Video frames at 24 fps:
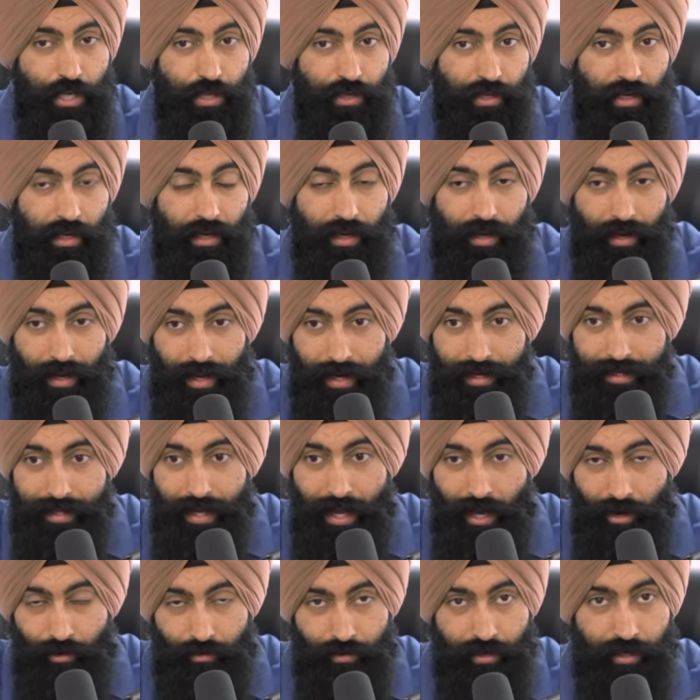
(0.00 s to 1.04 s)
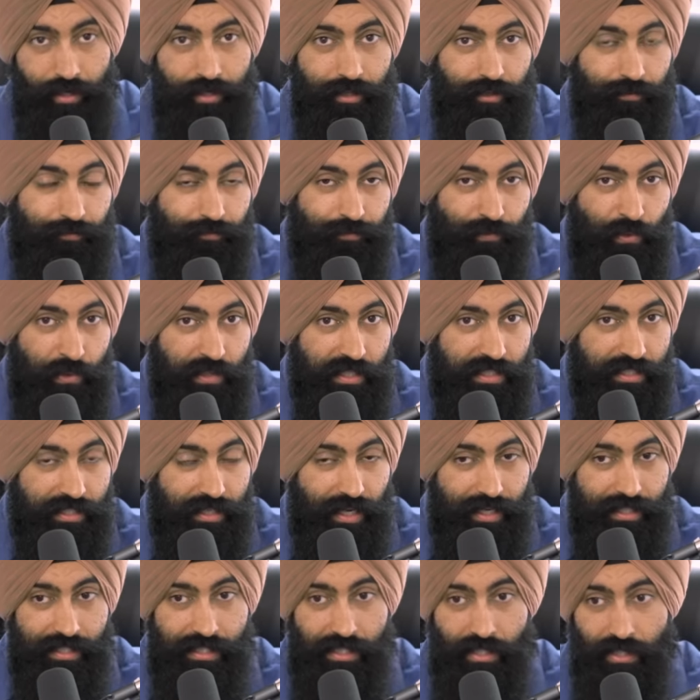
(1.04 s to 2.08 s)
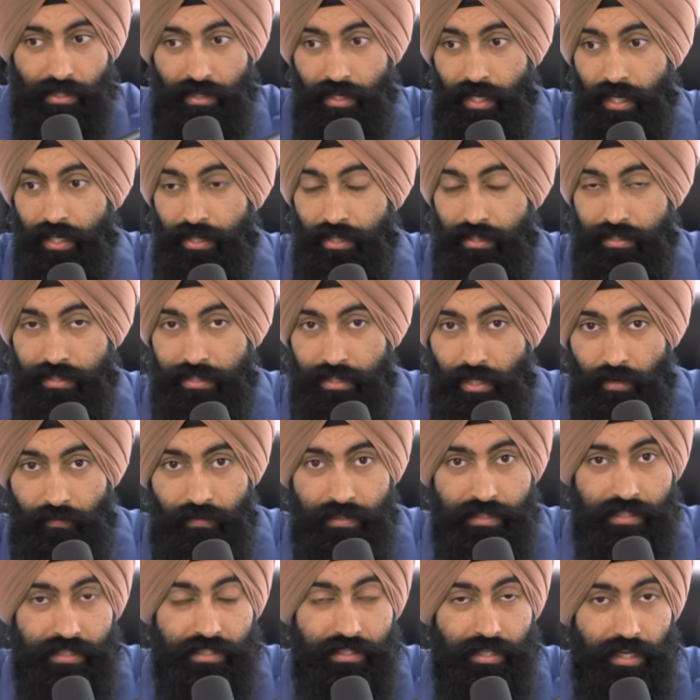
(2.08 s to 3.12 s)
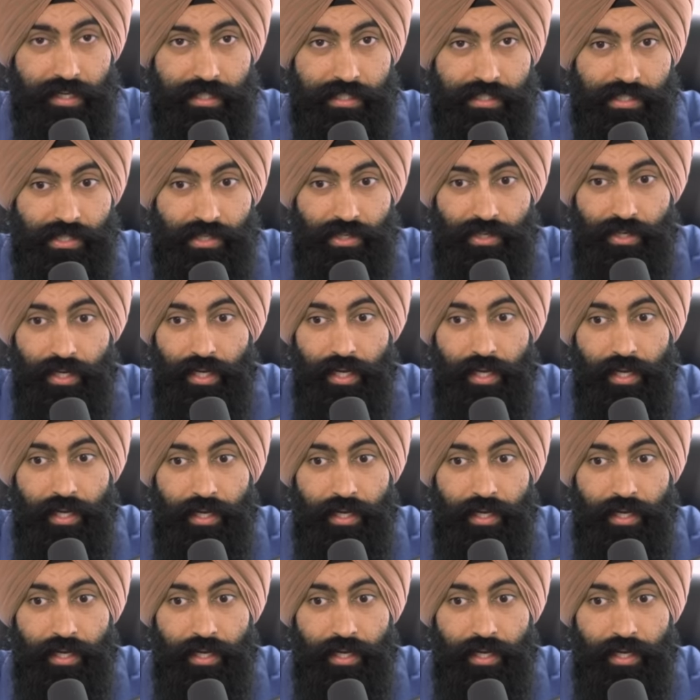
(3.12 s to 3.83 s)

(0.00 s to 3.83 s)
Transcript: you can lay down, the food is nicer, the service is nicer,